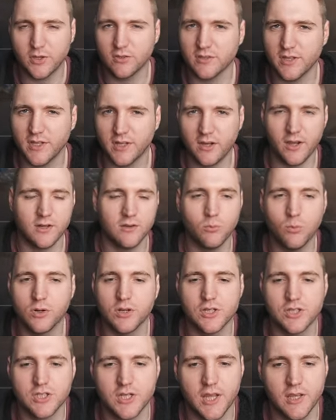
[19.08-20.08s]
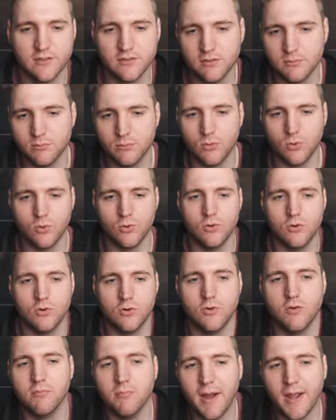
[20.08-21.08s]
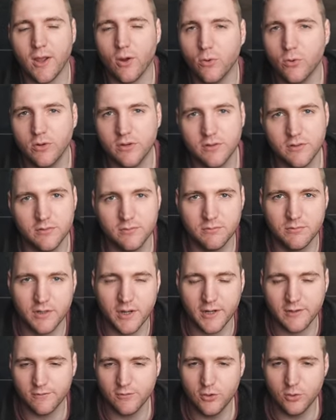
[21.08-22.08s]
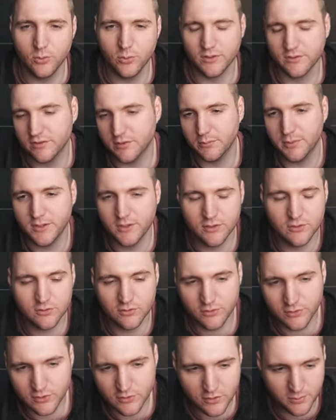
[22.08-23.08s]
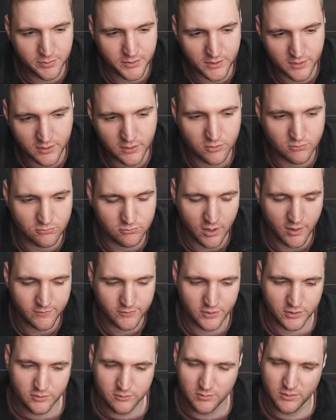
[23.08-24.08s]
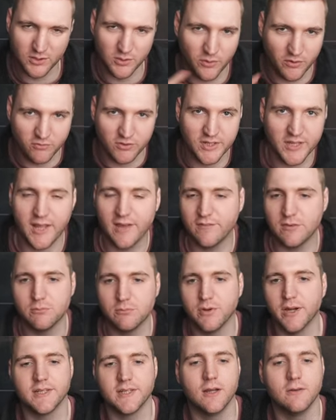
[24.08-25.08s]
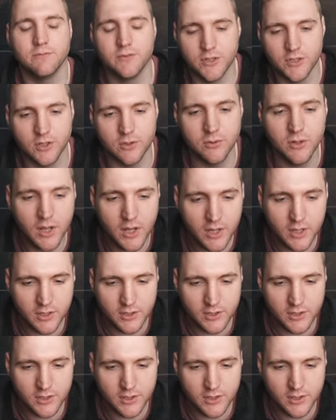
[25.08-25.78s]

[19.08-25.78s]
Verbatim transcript: because I kind of want to share some more of my own kind of nuanced opinions on the topic rather than, you know, a really heavy breakdown video.